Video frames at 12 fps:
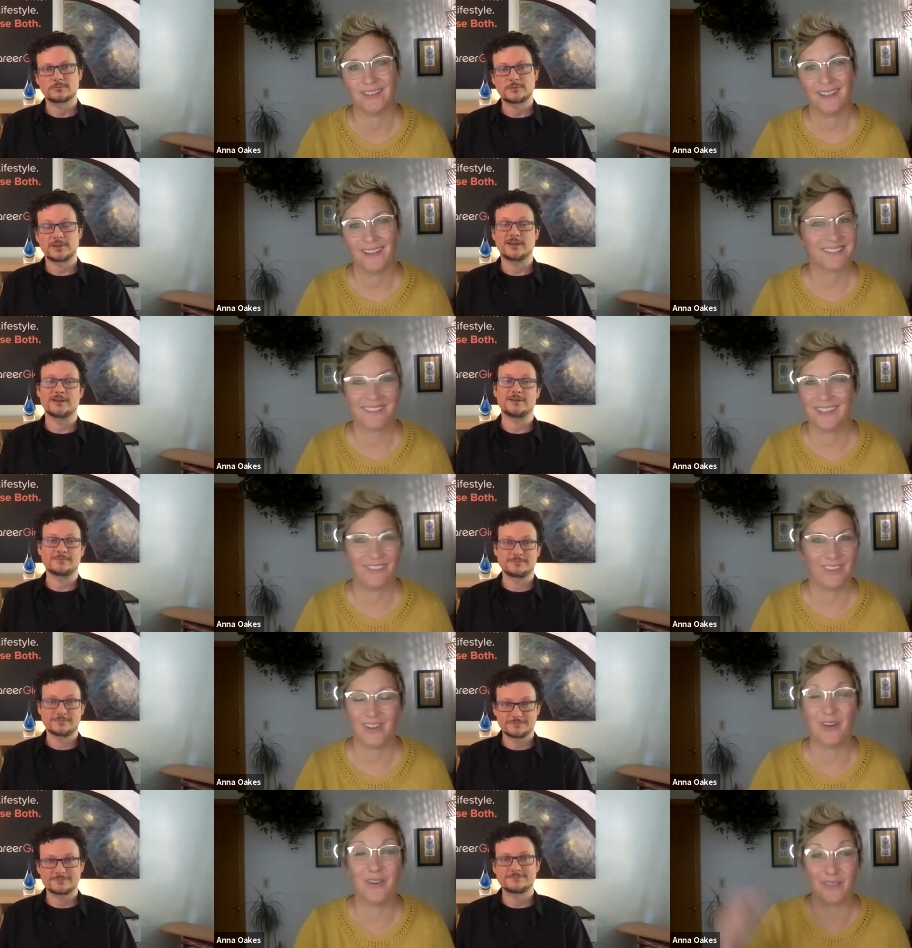Speaker 1: Because if
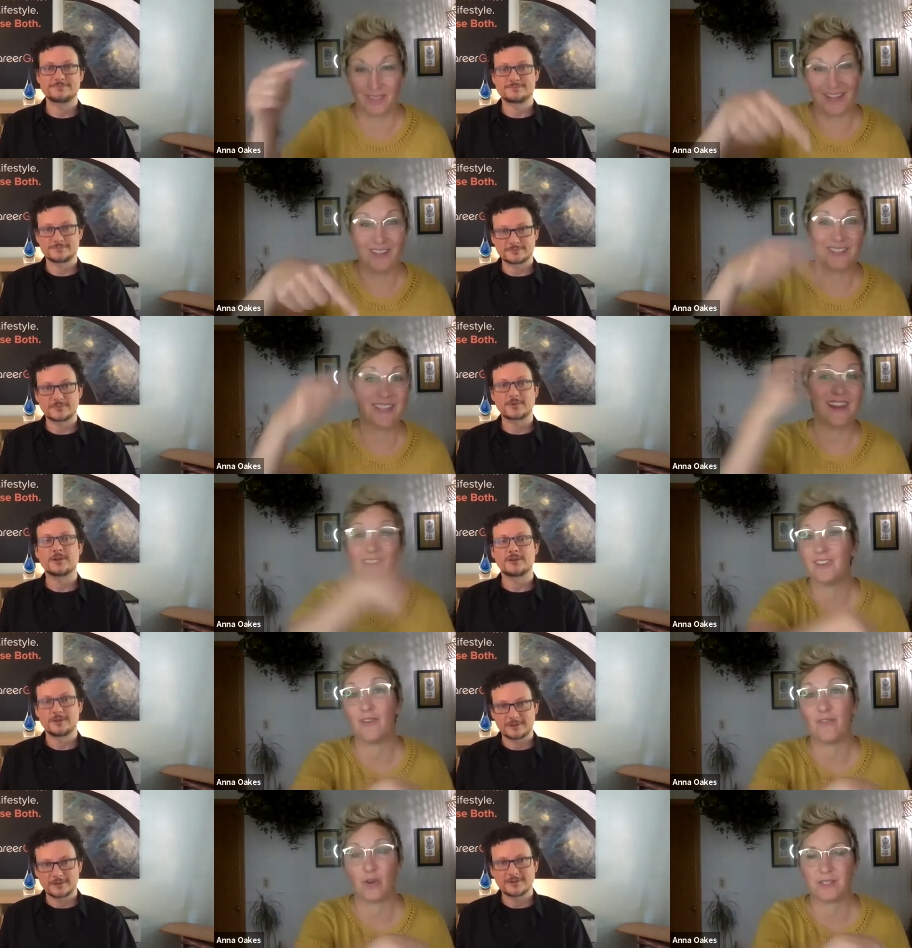you don't, like you said, if you
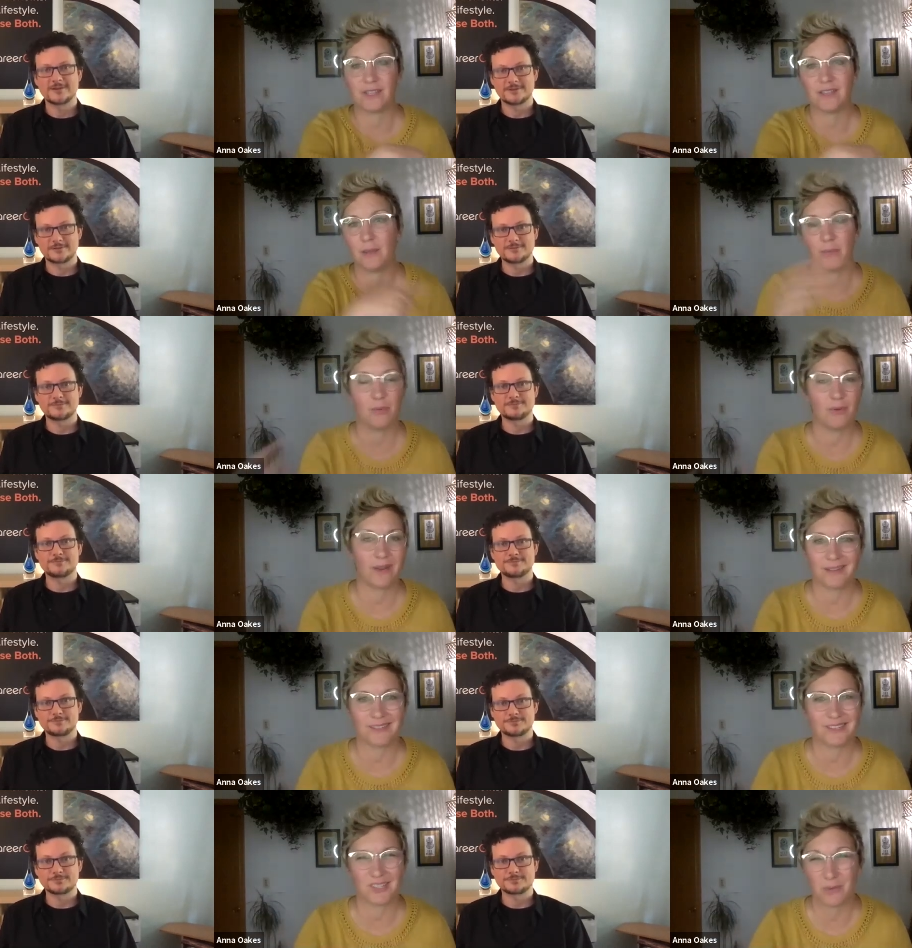don't focus on the employee,
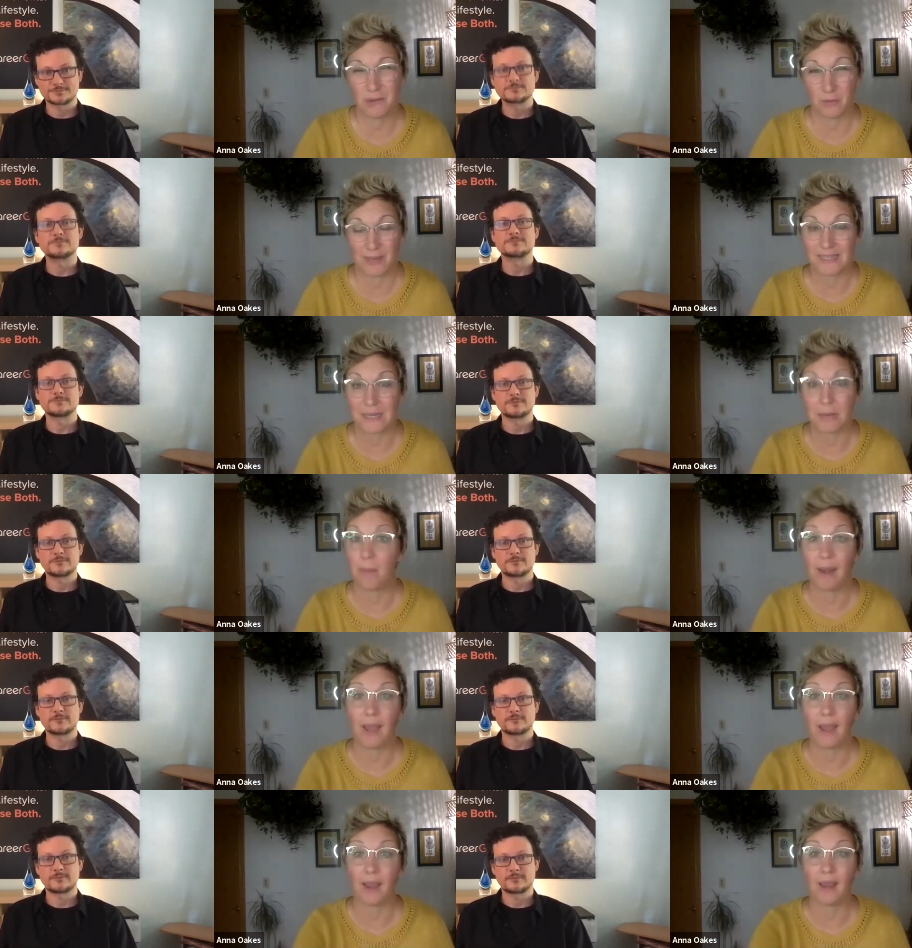it's just sort of wasted
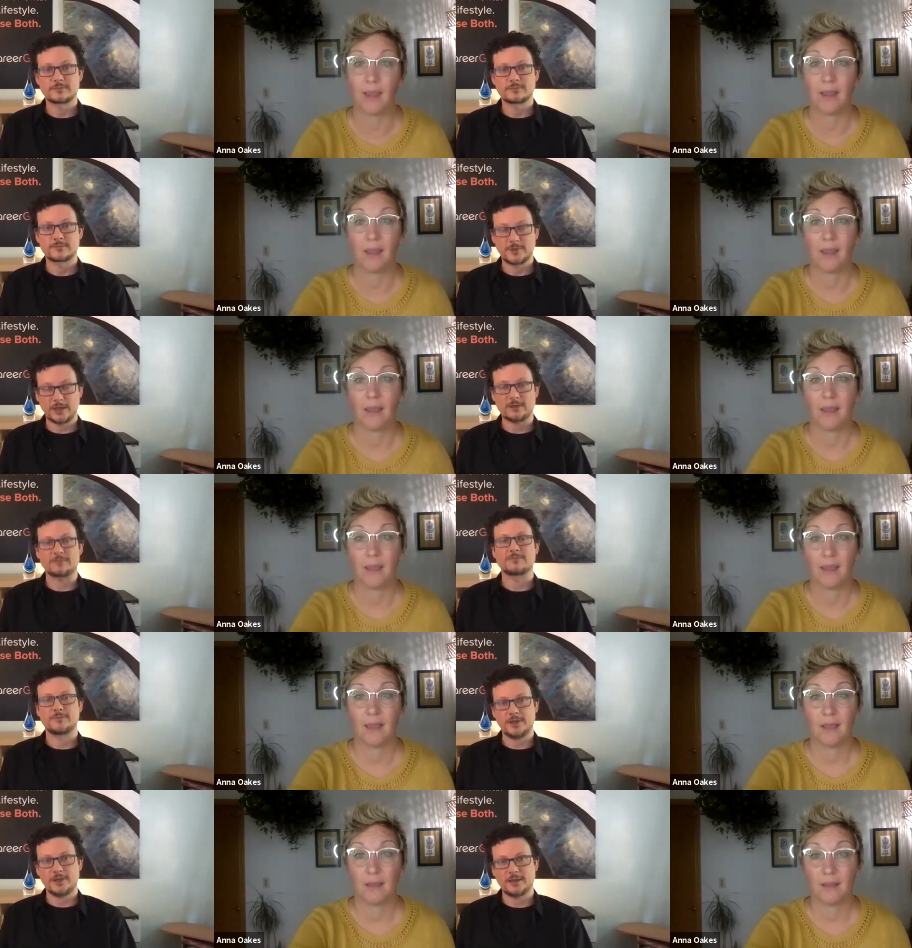money.
Speaker 2: Yeah,
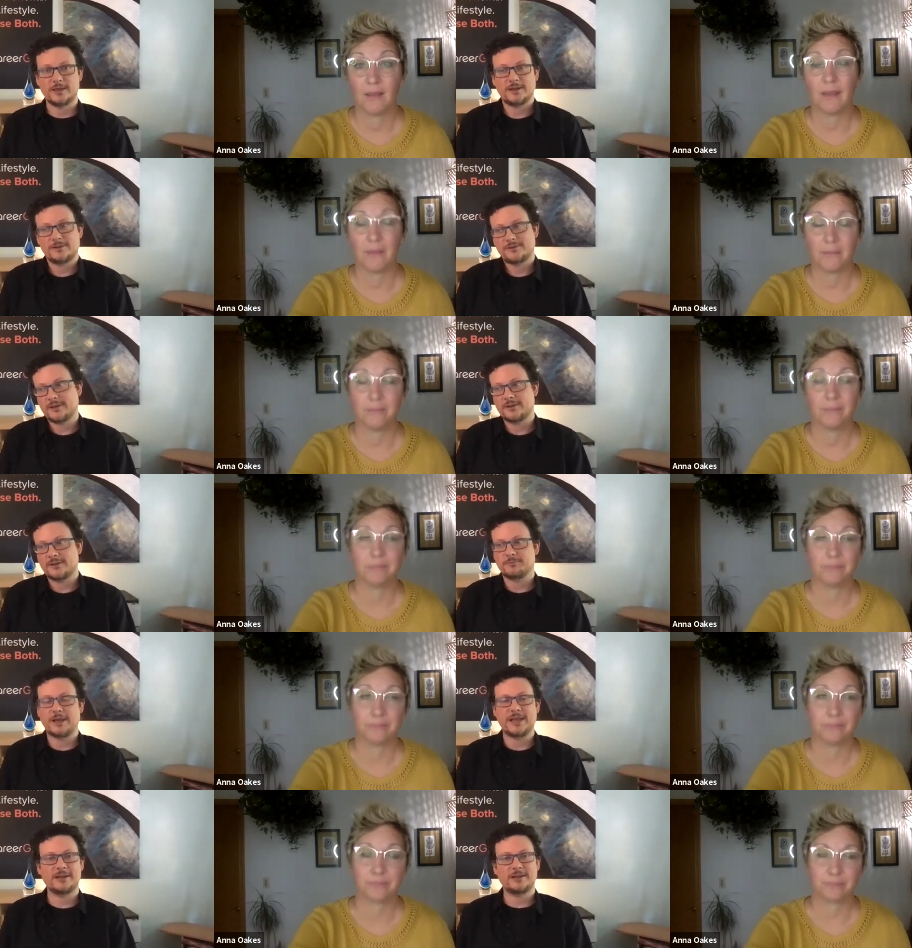yeah, and it
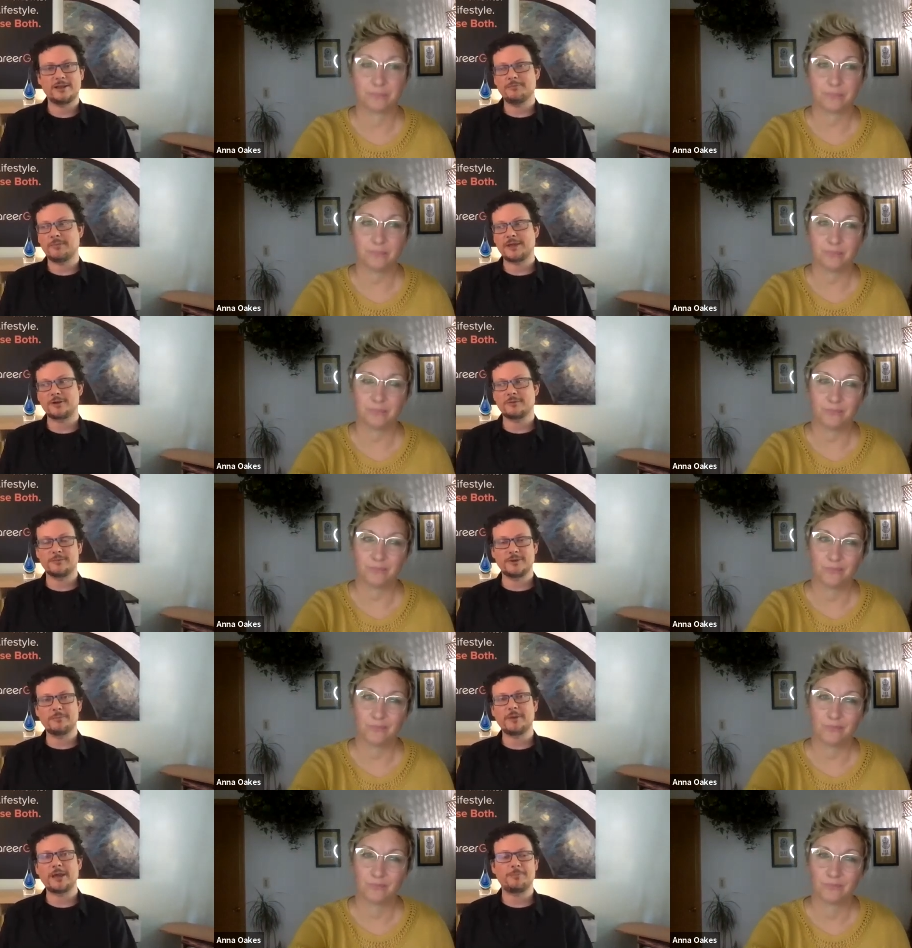might
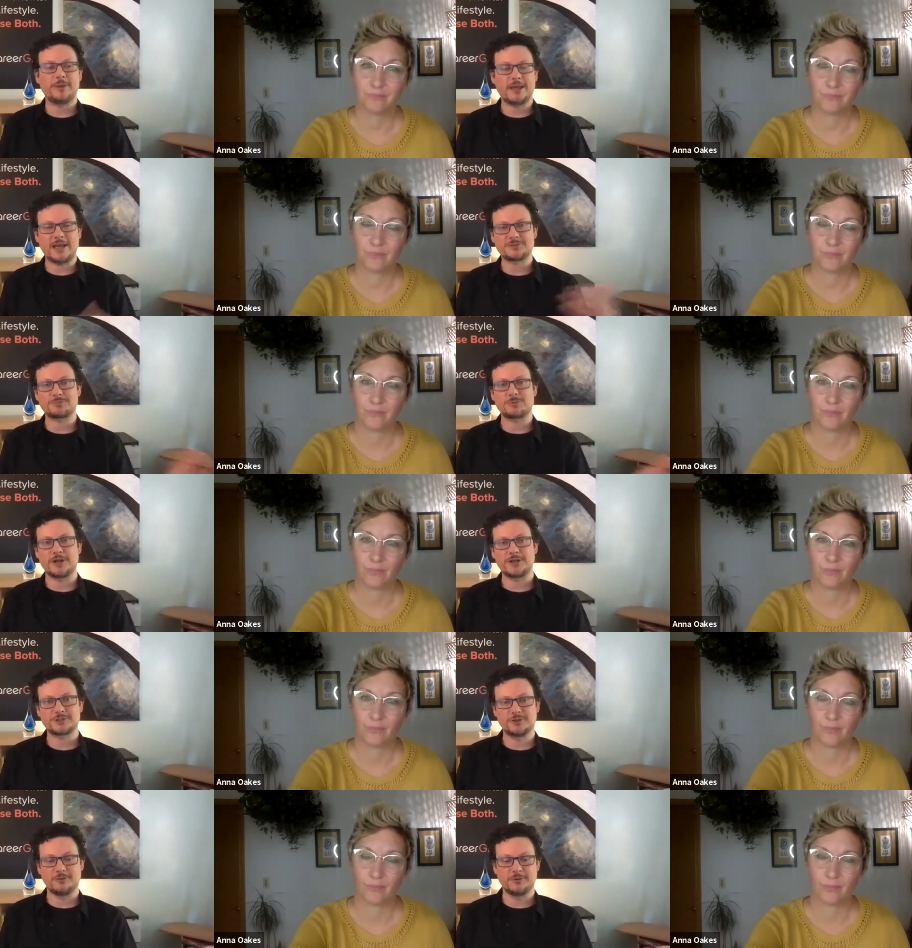be
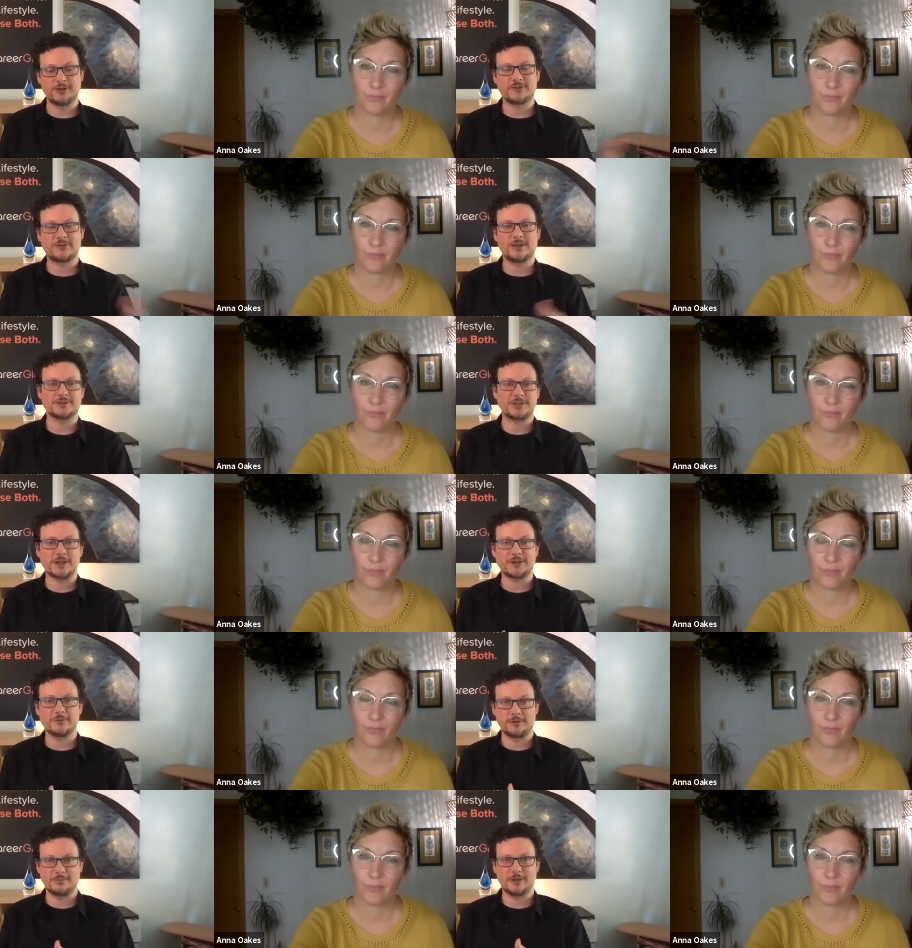aspirational, but it's not
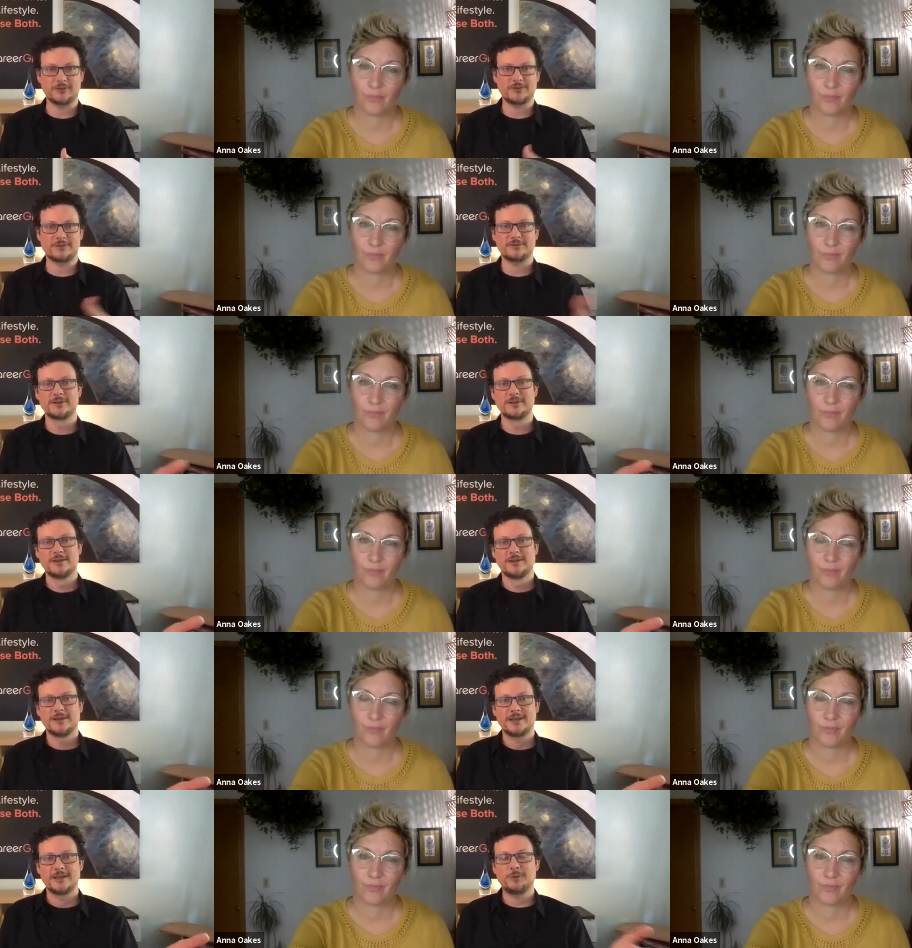genuine, because it
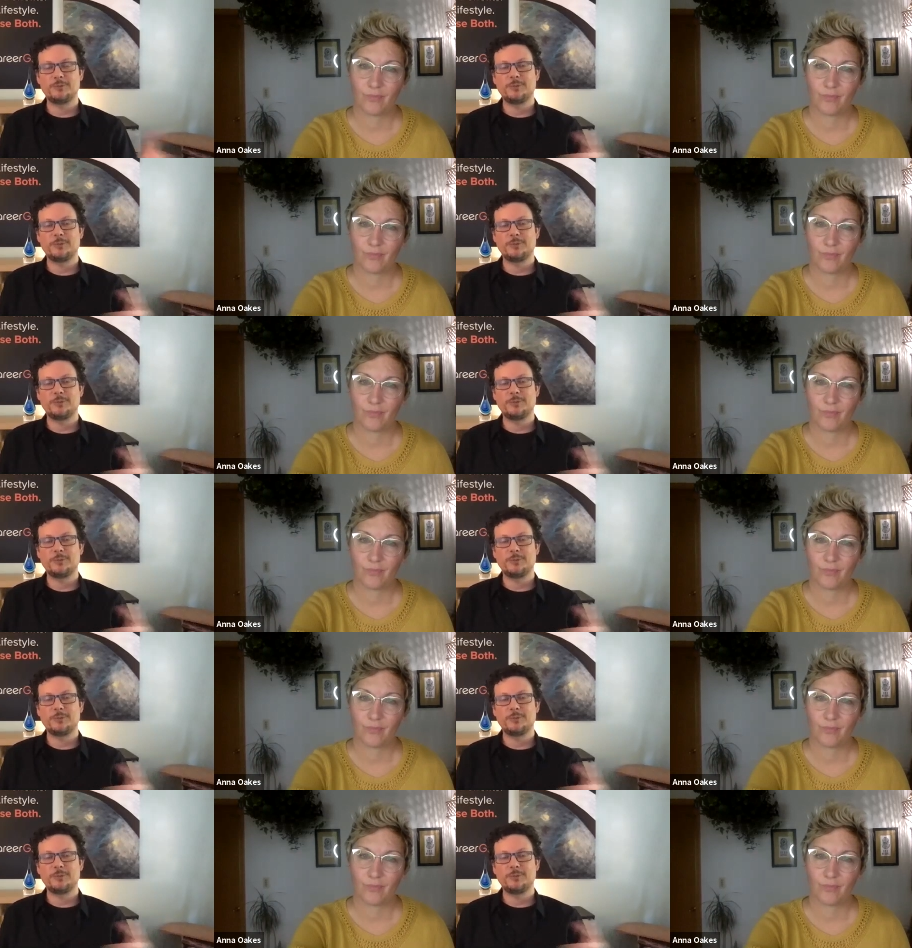would